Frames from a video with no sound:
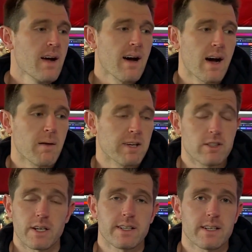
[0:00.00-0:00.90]
Um, I'd
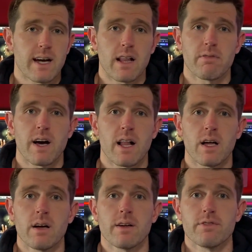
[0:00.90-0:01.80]
look into
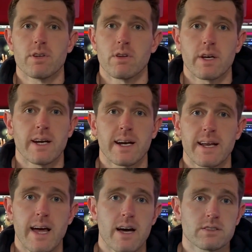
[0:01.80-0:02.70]
Kalevala if you're looking at
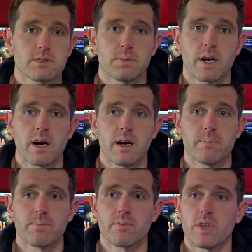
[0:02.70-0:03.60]
accounts, but
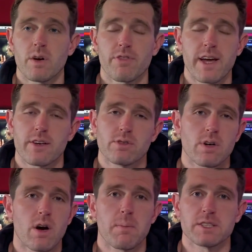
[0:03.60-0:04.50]
um, you know, thank you to
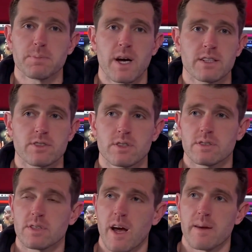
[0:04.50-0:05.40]
all my
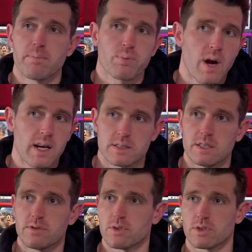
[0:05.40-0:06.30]
sponsors, Hype
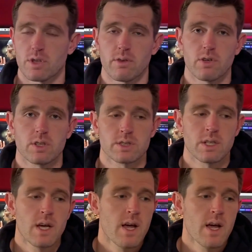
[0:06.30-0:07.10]
Proxies for servers.